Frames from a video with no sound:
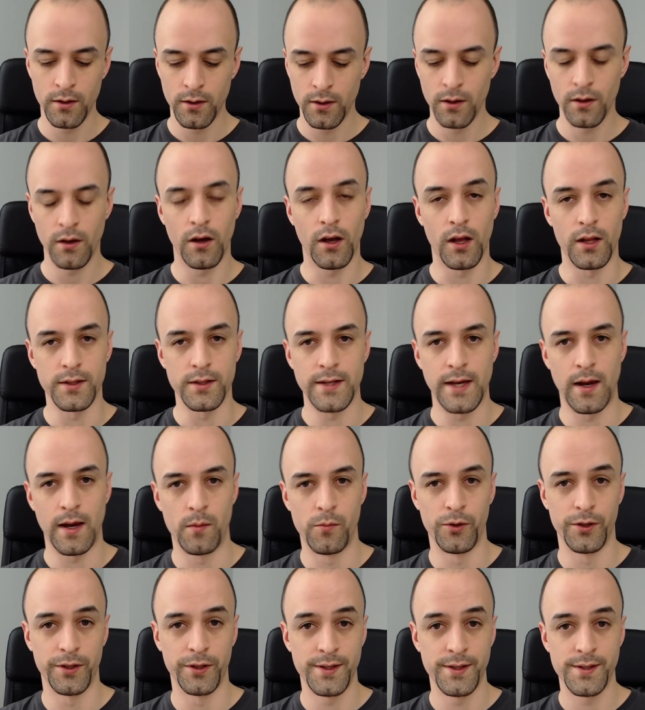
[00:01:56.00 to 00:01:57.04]
alt-tab
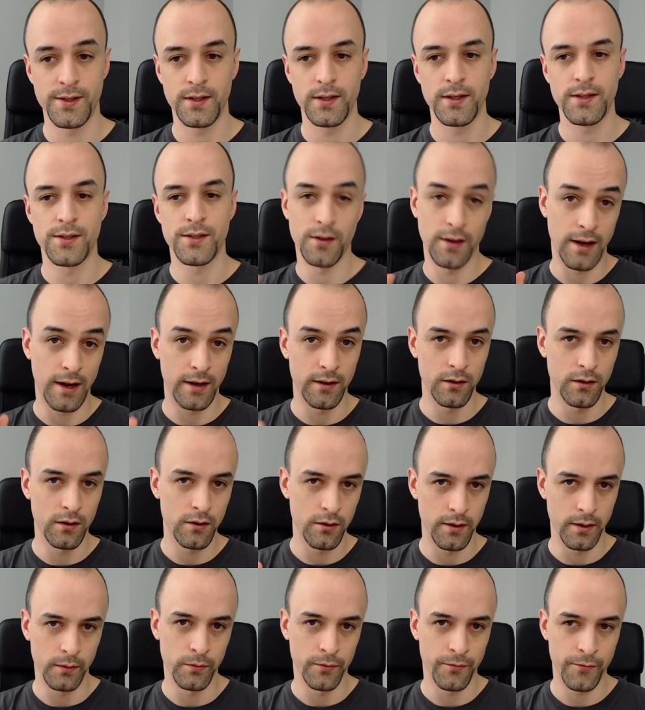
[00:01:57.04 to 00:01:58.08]
really easily. So now you can
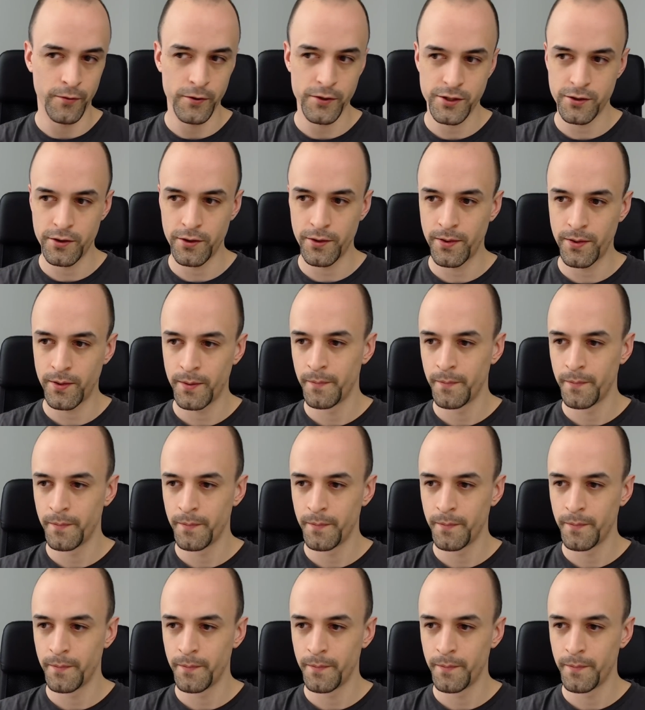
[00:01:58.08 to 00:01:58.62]
do that with First Earth.